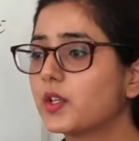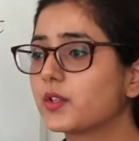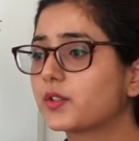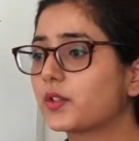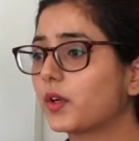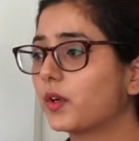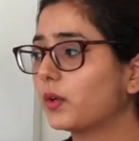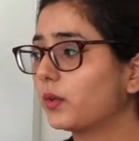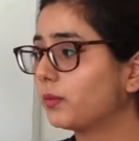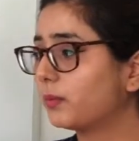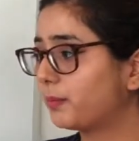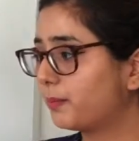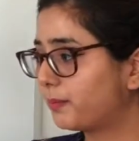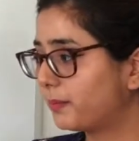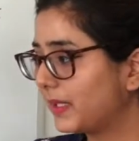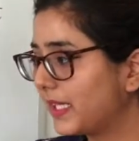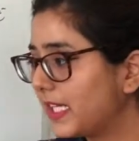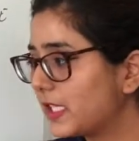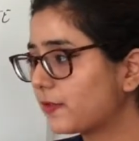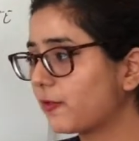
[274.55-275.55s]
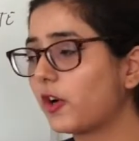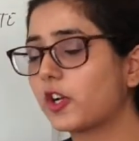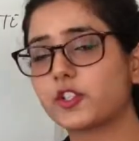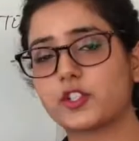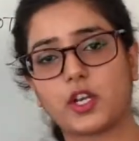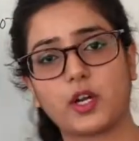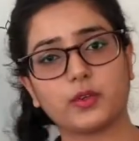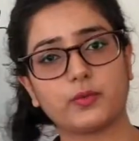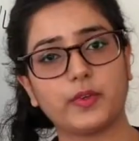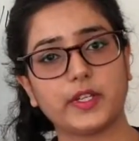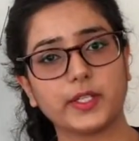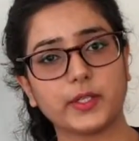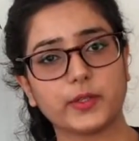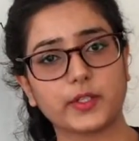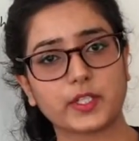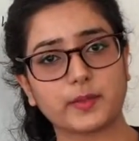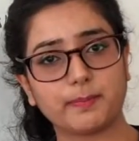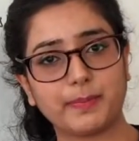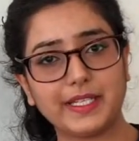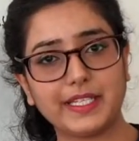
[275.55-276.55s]
So please watch out when
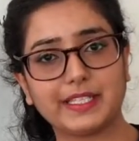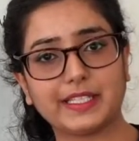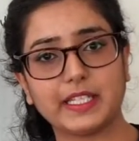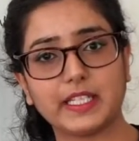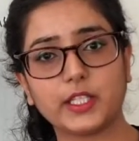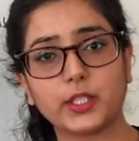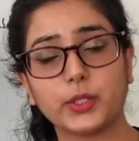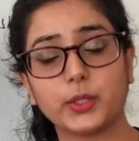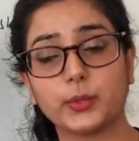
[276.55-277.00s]
you're speaking.